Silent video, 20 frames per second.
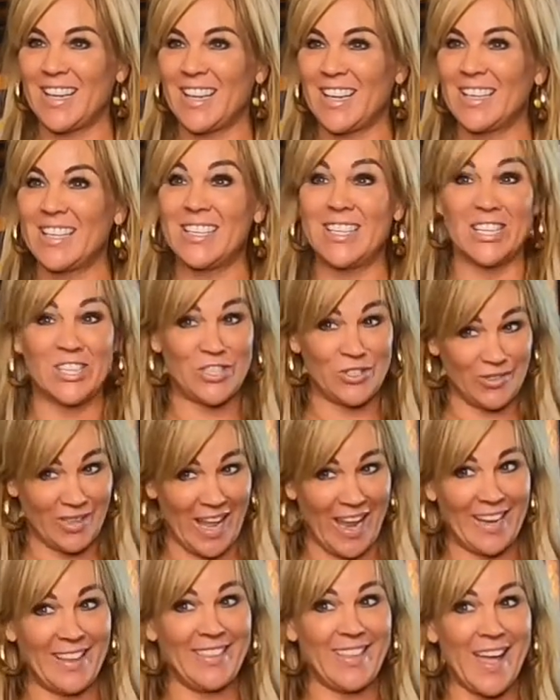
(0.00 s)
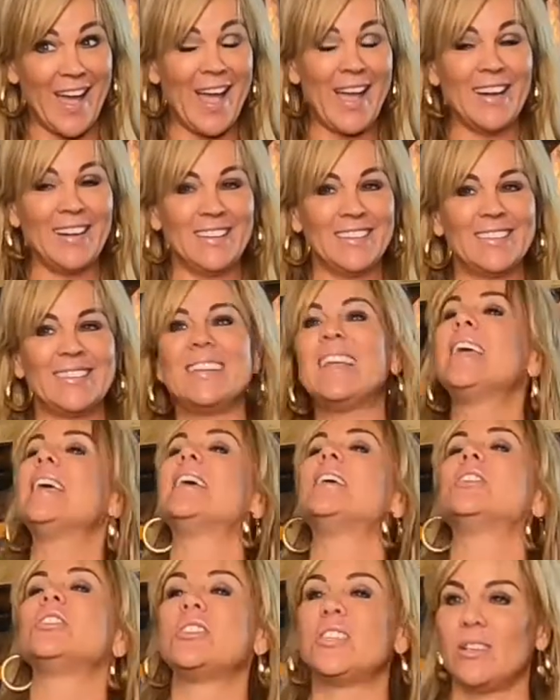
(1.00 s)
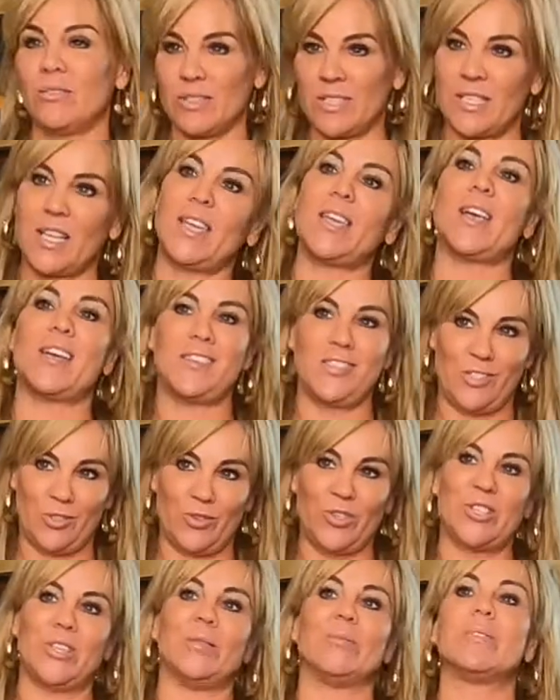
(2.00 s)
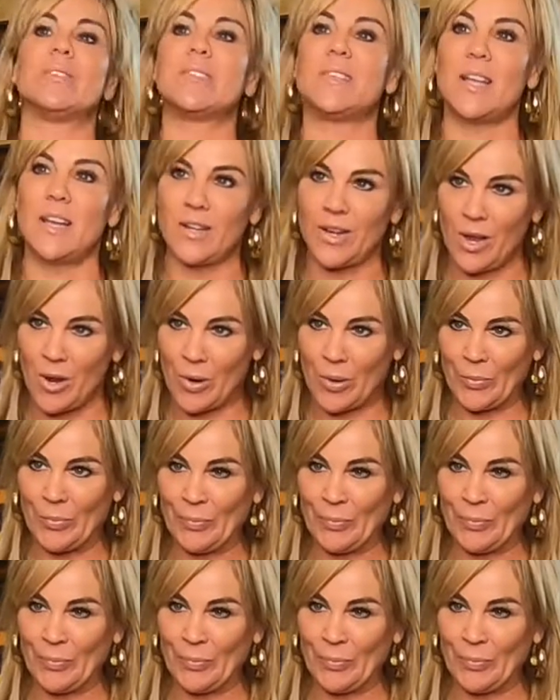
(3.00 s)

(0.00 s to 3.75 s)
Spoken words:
Did you like that? She will say yes or she will say no.